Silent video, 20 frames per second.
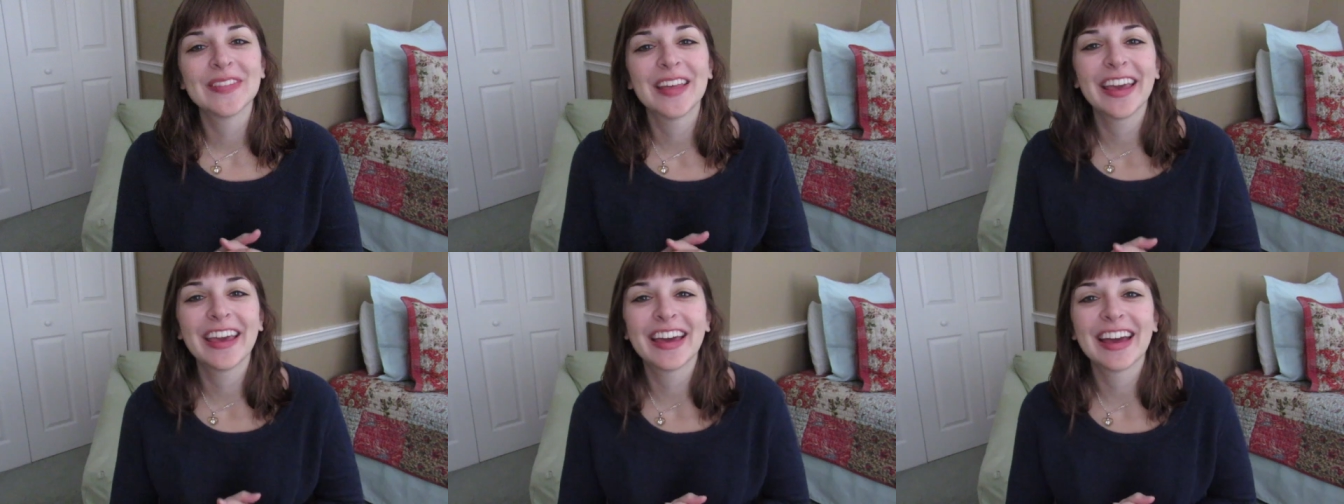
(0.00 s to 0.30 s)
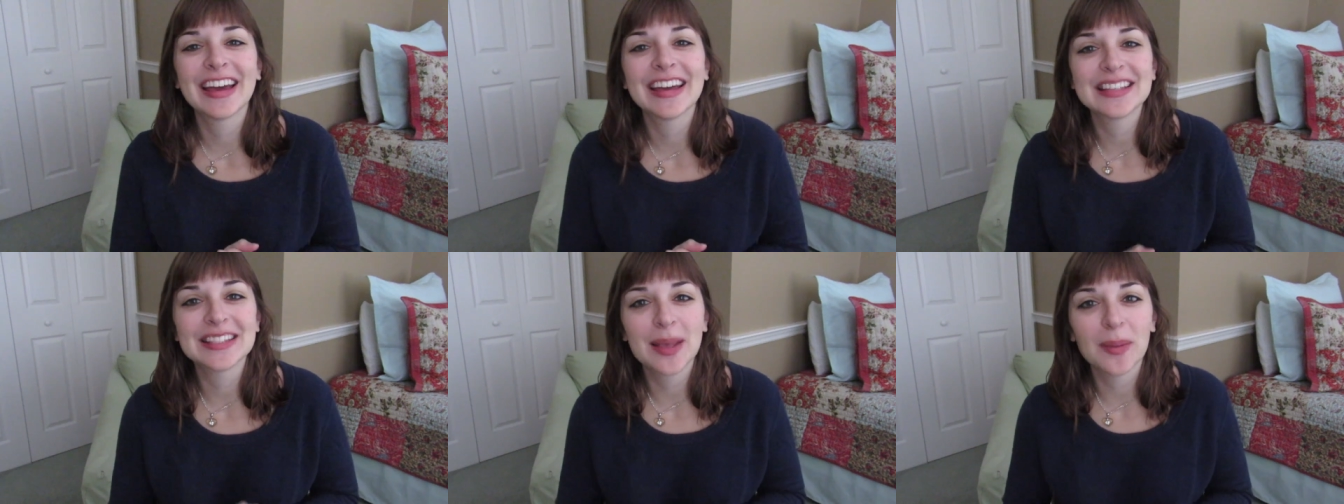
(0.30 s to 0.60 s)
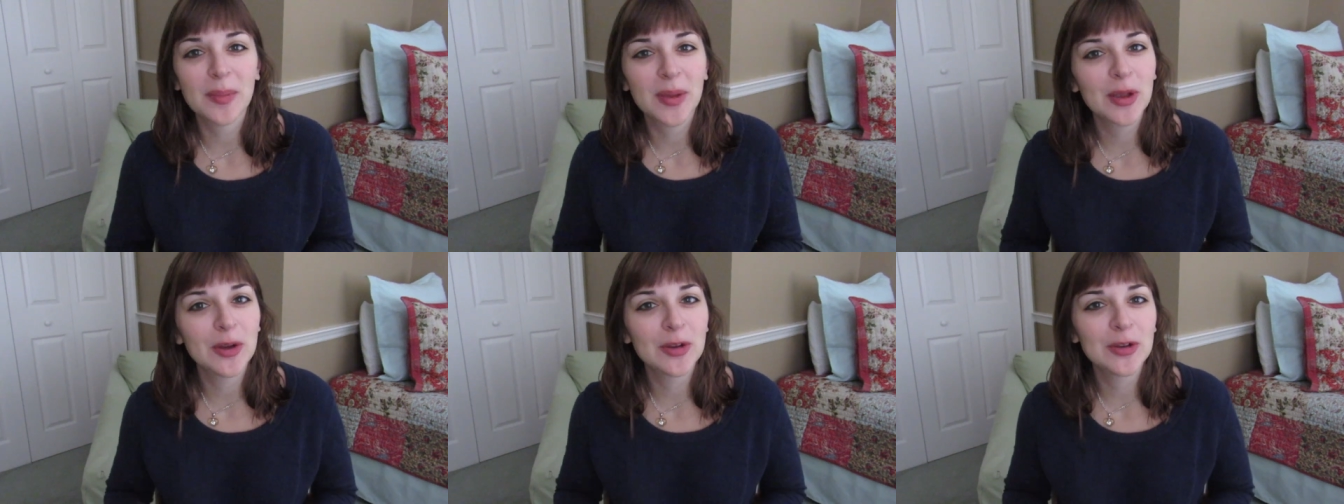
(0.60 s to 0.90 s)
Hey guys,
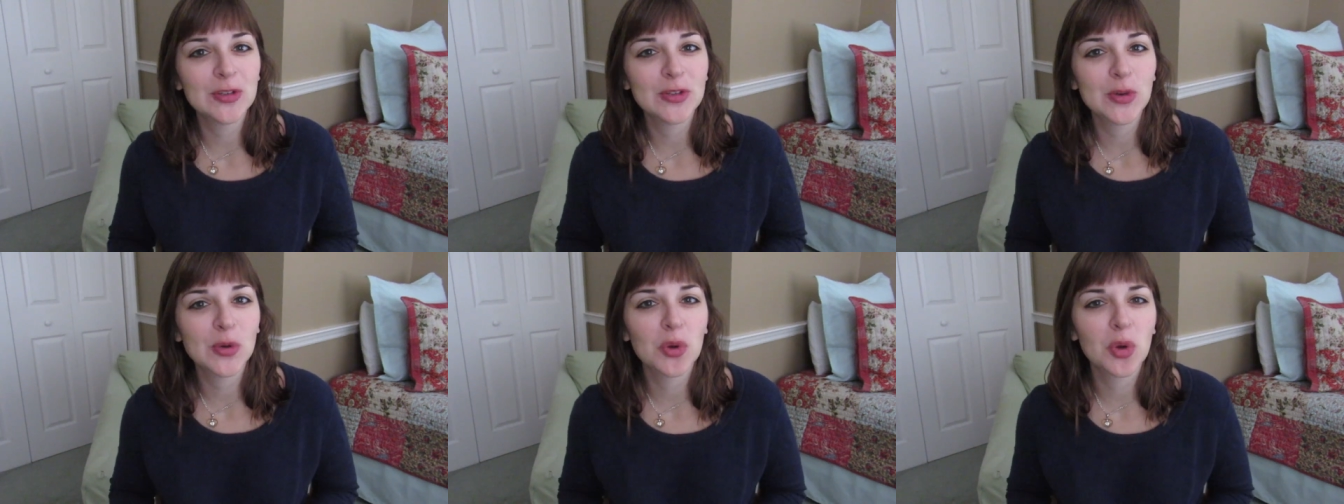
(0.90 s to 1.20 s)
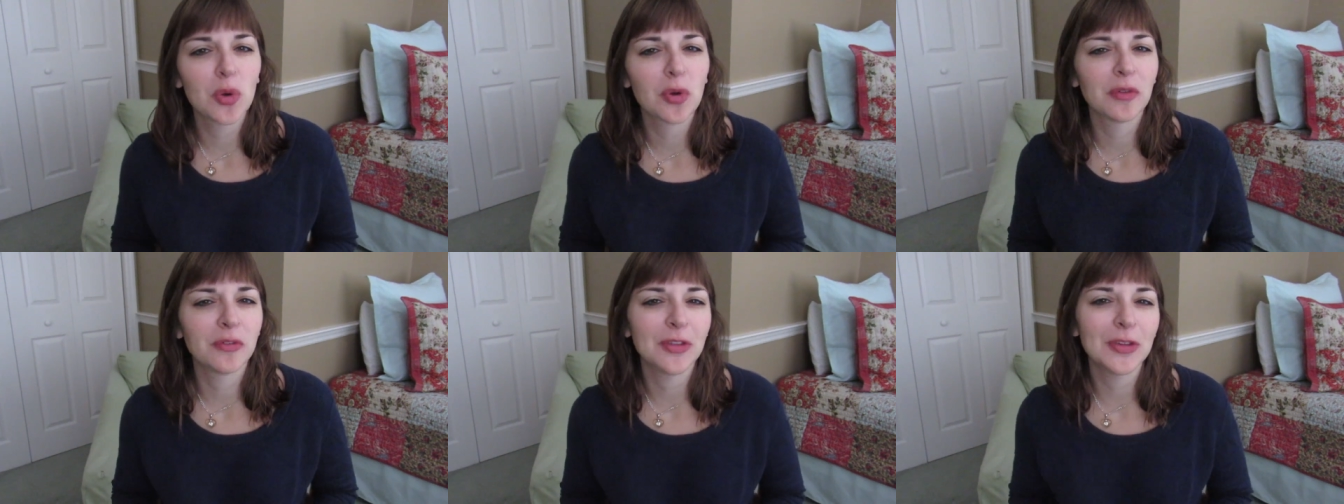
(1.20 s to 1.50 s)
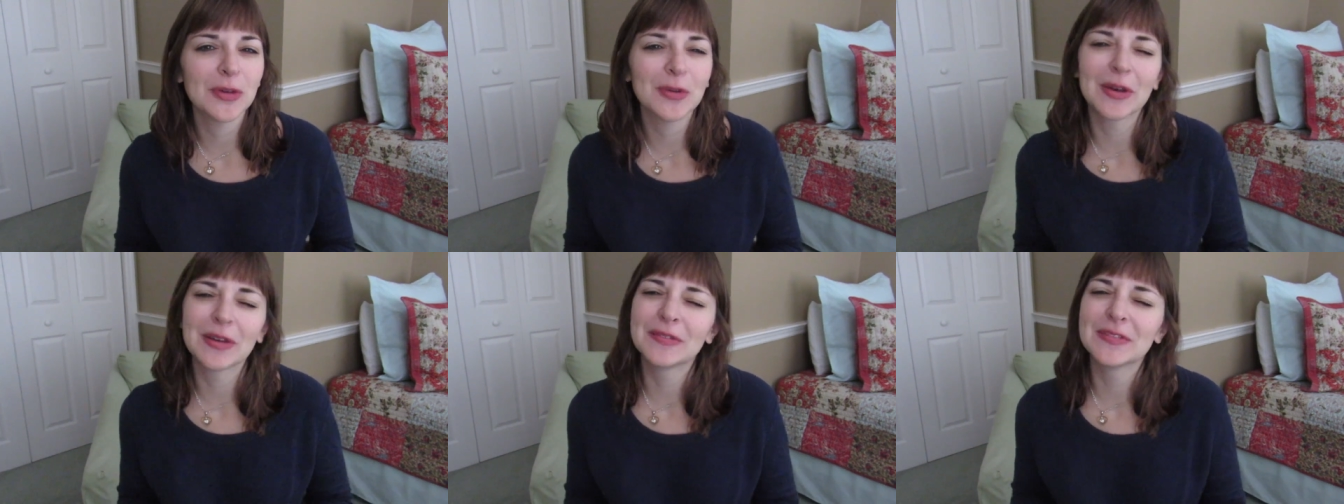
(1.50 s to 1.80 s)
I'm here to do a
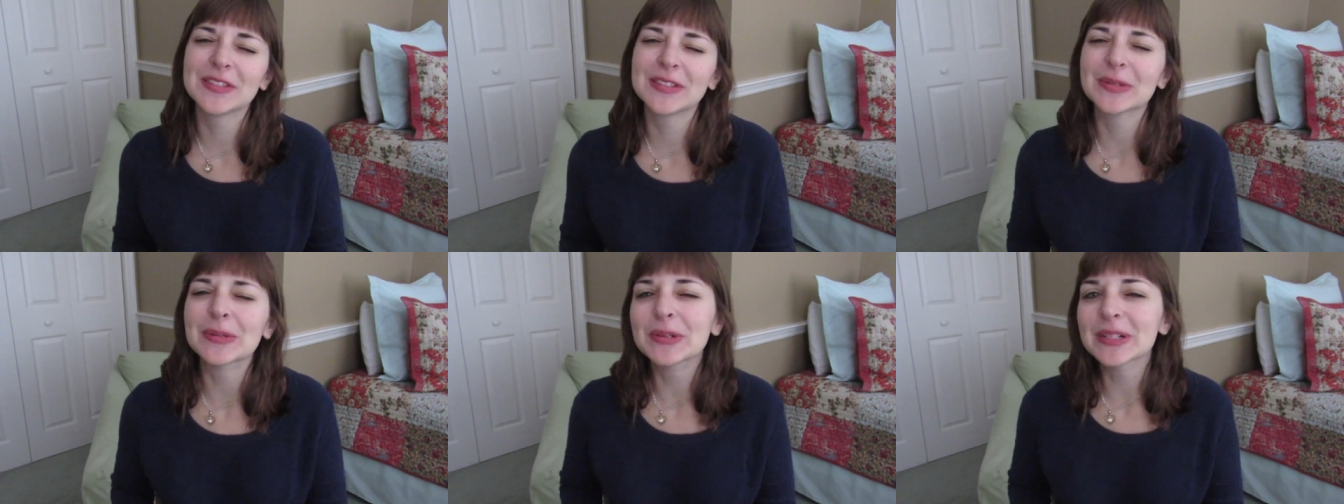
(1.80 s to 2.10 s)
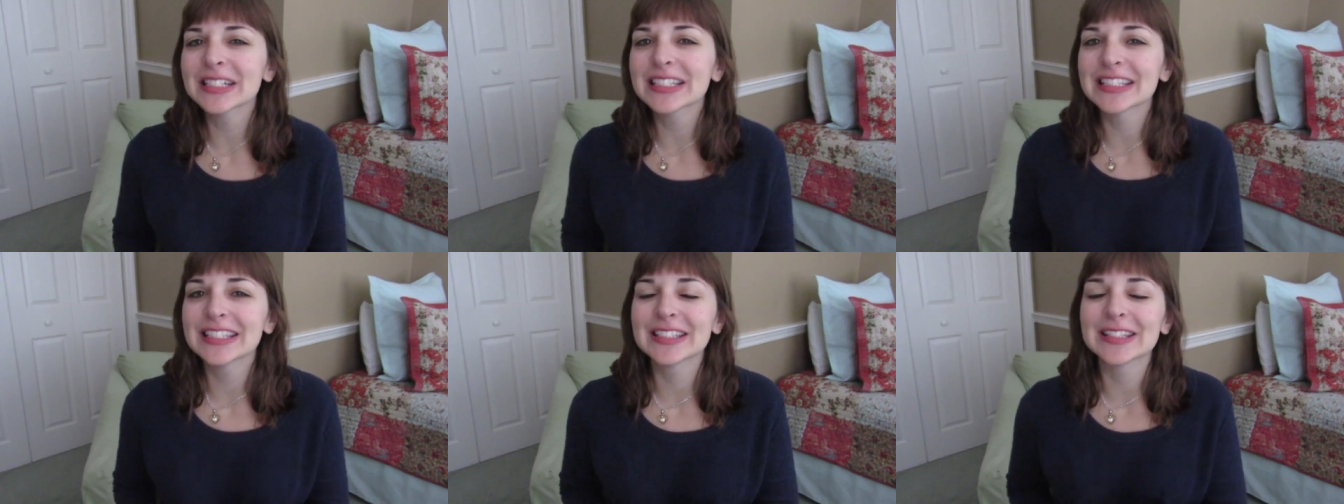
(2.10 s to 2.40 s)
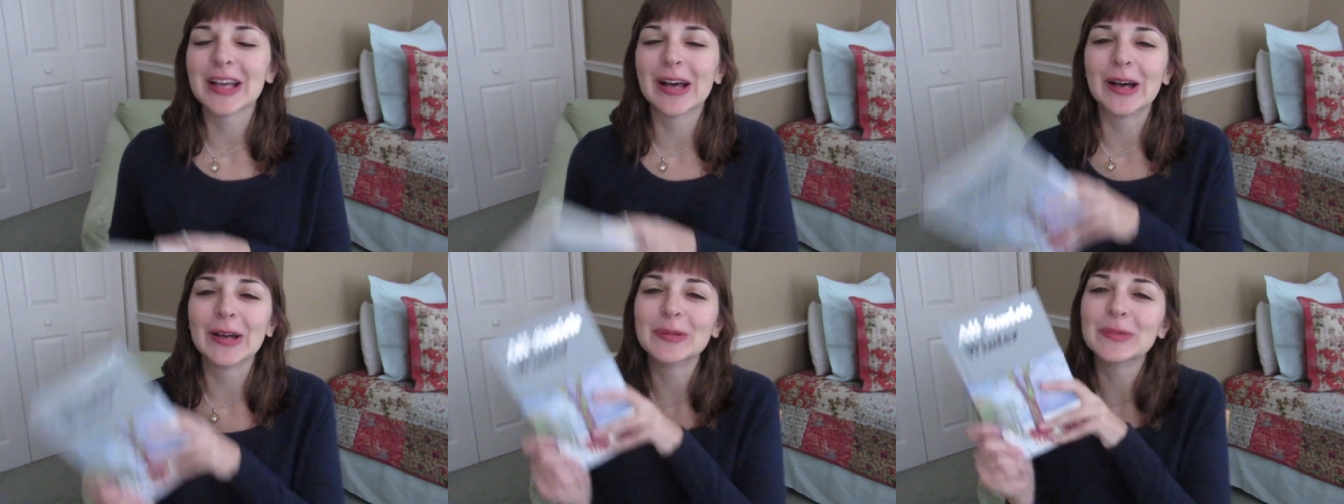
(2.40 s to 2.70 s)
review of sorts
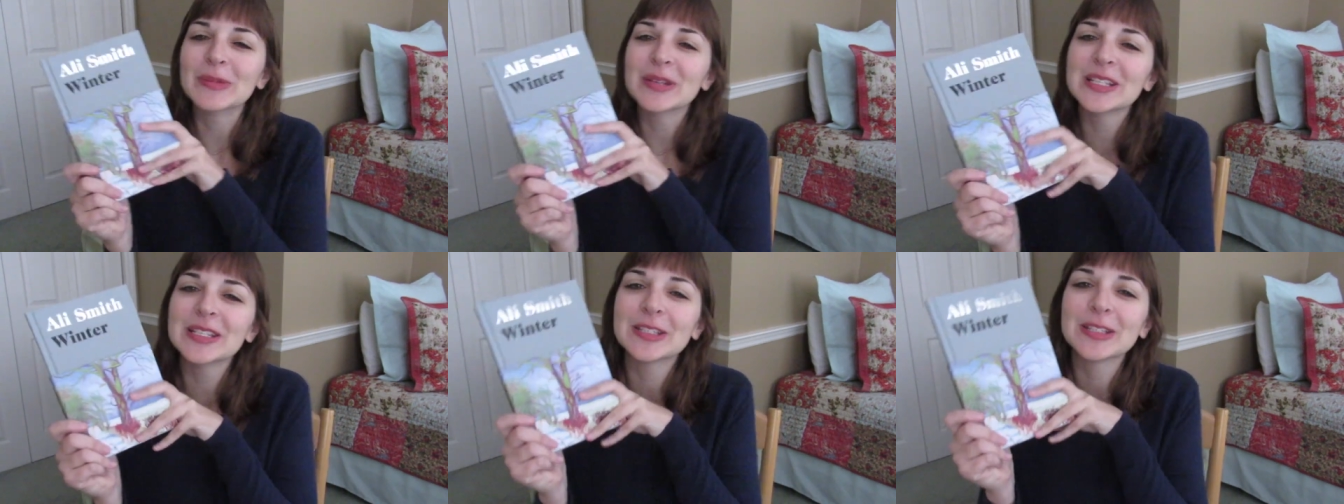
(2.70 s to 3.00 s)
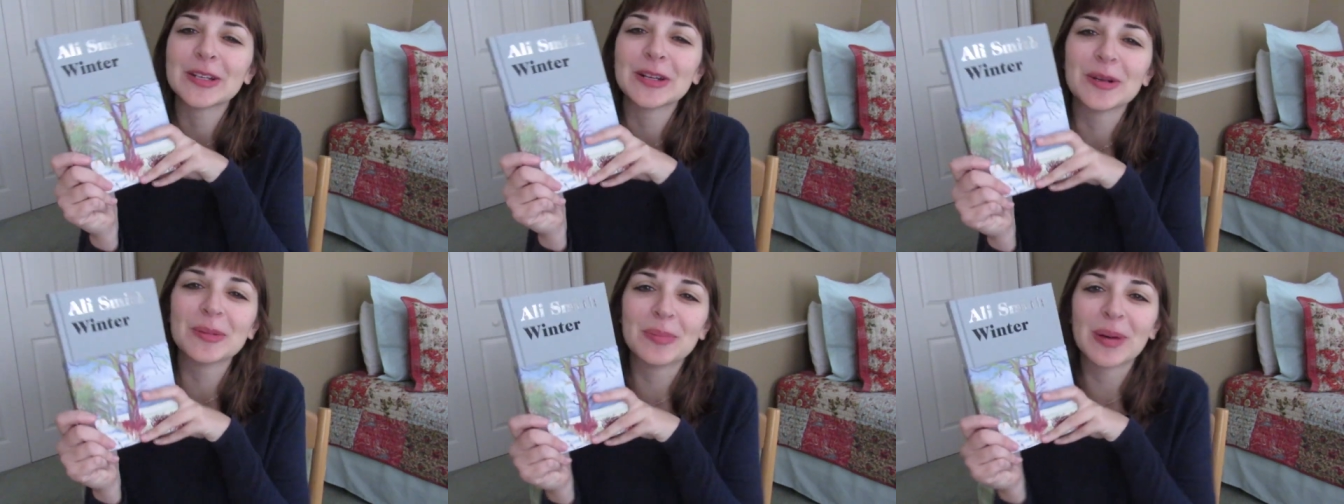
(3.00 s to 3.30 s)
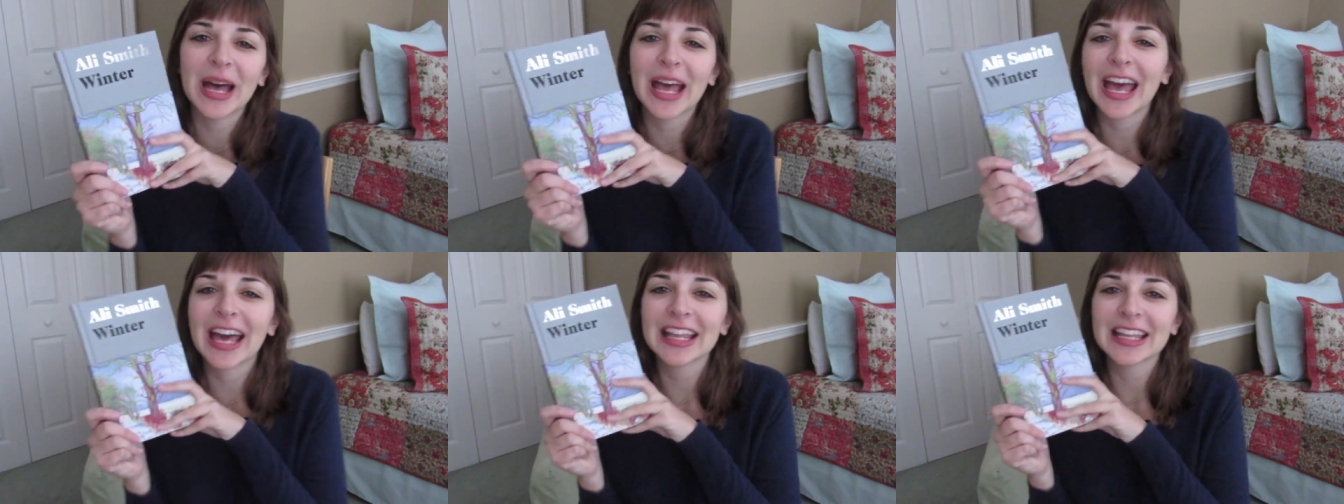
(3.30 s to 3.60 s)
on Winter
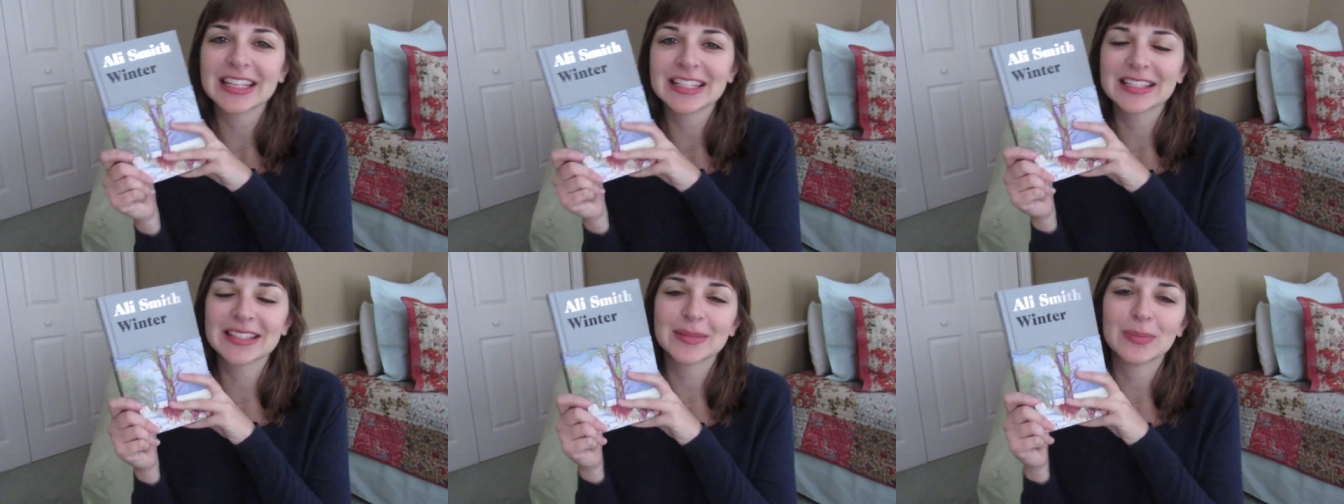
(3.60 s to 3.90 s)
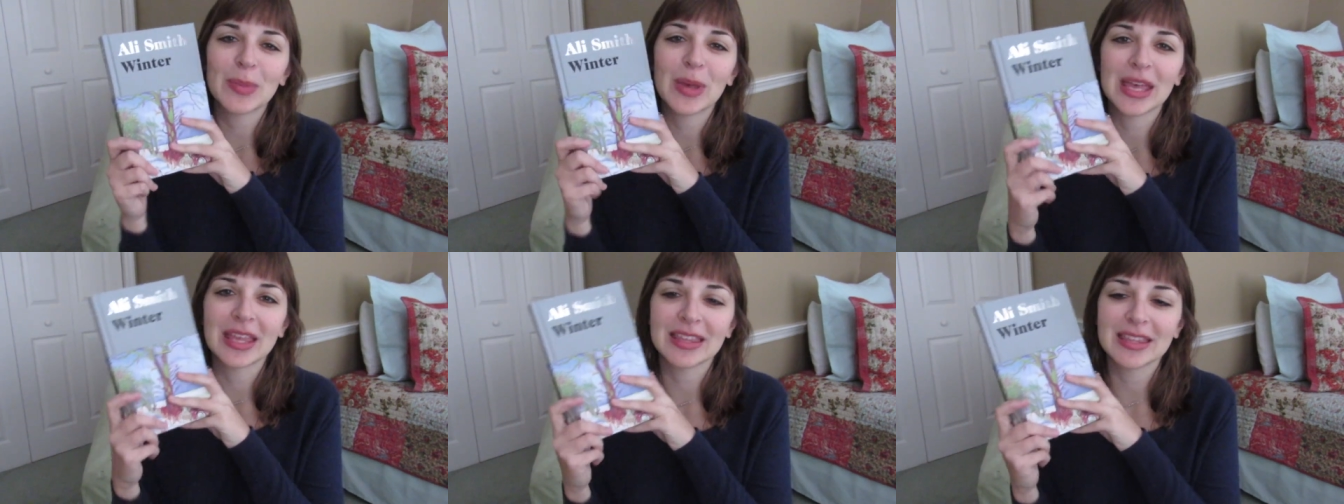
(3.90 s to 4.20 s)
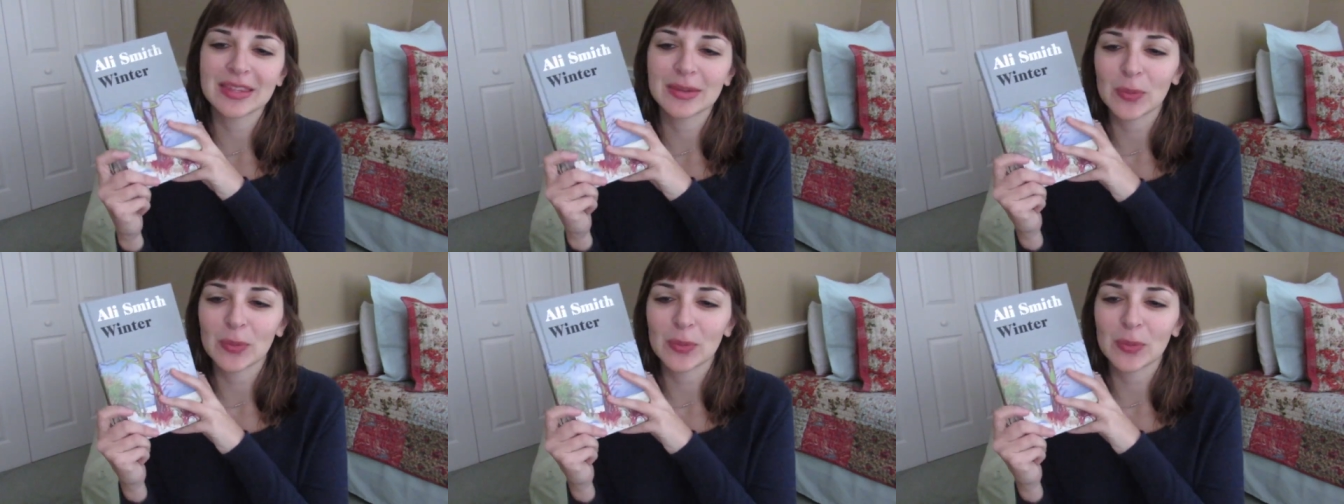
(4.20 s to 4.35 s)
by Ali Smith,